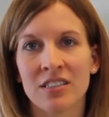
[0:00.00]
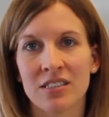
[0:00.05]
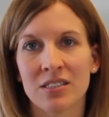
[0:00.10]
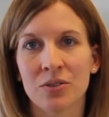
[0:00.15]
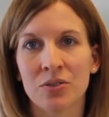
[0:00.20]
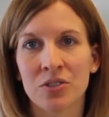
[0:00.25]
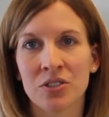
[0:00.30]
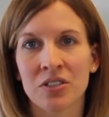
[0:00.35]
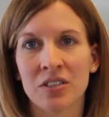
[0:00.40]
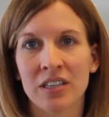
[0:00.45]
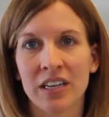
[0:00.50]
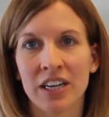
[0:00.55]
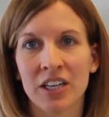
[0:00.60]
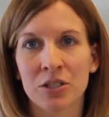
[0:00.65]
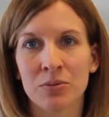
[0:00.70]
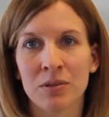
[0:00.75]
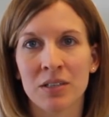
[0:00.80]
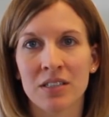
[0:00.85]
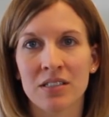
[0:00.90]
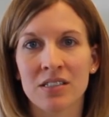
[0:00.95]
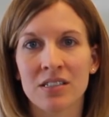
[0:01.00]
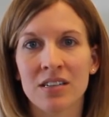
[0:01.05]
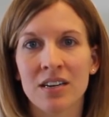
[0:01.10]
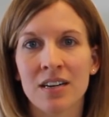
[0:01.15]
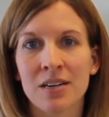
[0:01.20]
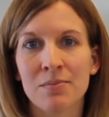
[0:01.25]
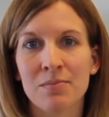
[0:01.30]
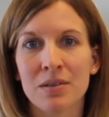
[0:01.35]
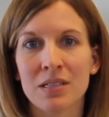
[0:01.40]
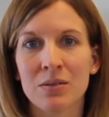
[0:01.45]
and social engagement
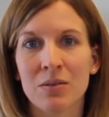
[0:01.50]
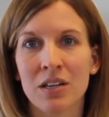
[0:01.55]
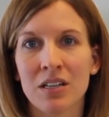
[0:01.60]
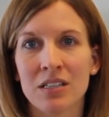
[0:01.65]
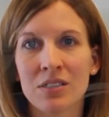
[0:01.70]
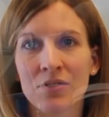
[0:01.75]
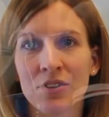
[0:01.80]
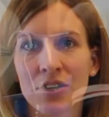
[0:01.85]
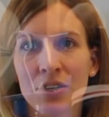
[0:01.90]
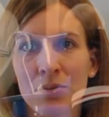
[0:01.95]
um, as well as for